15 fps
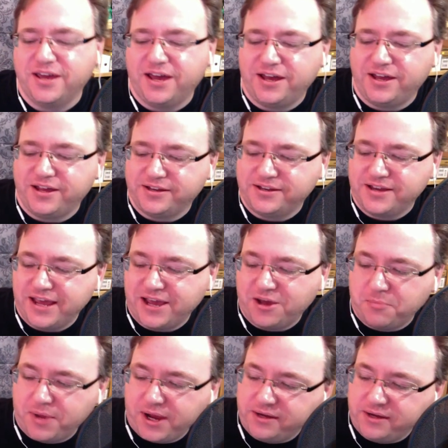now
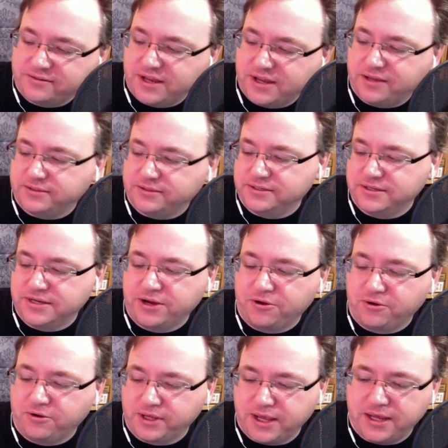mine is not
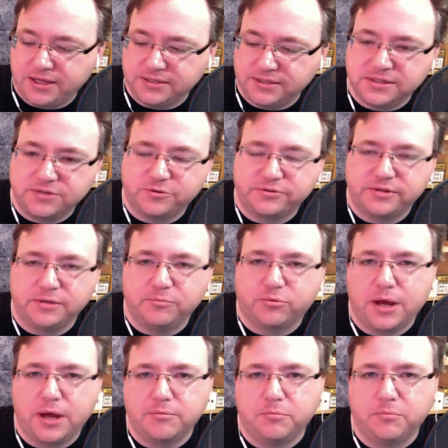nearly as interesting
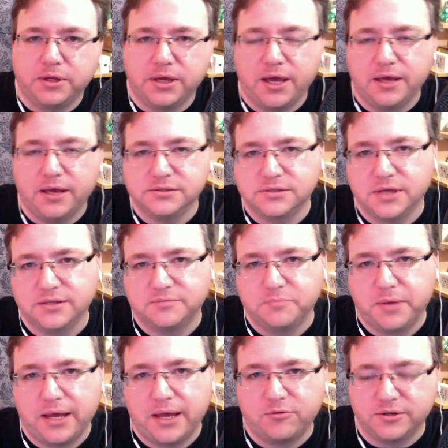probably as
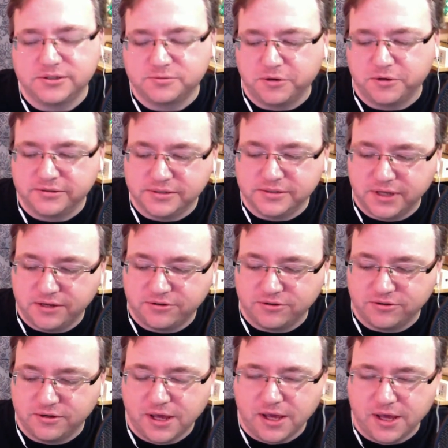Patrick's
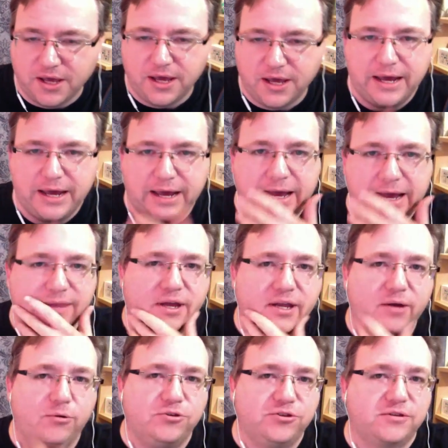presentation. I thought
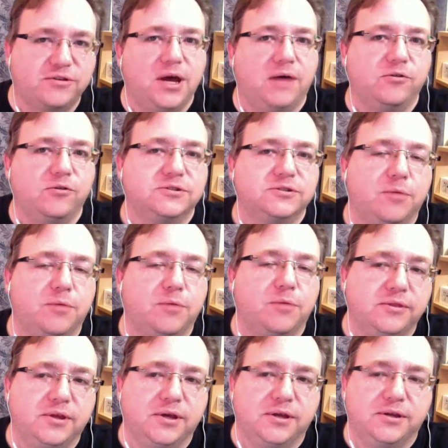I would just cover
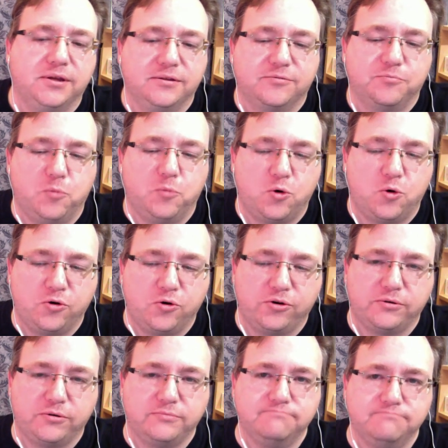something that is
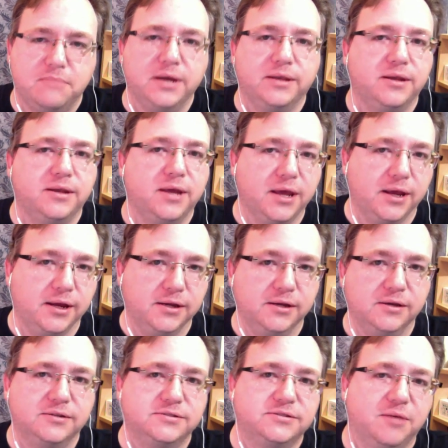more
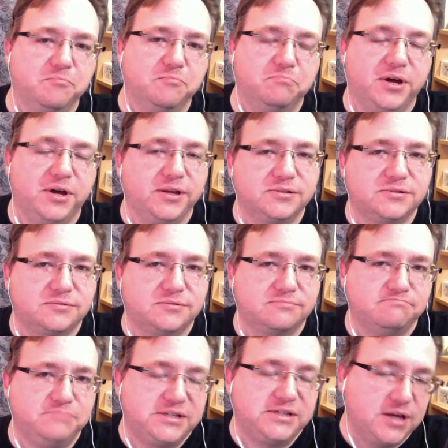mundane, but
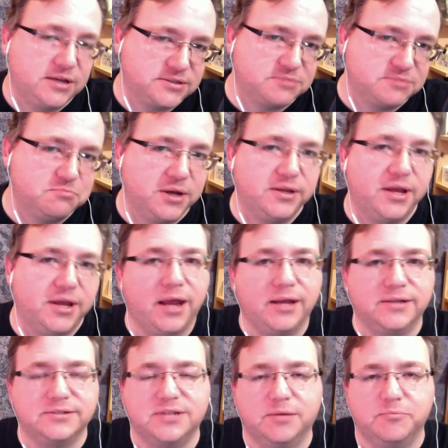because it's mundane,
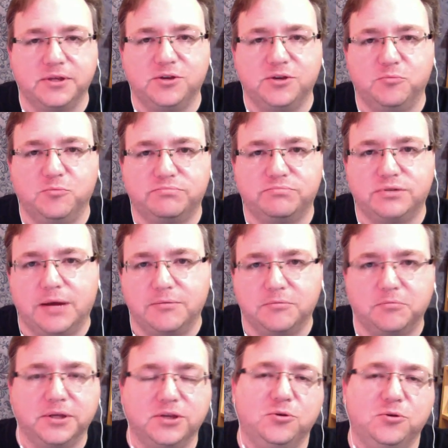it's something you
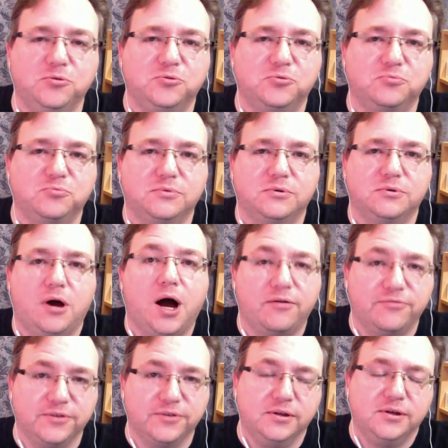probably use
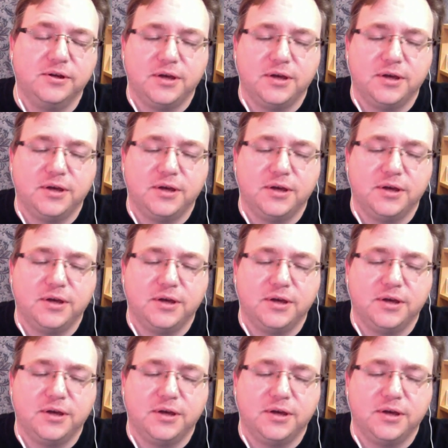often,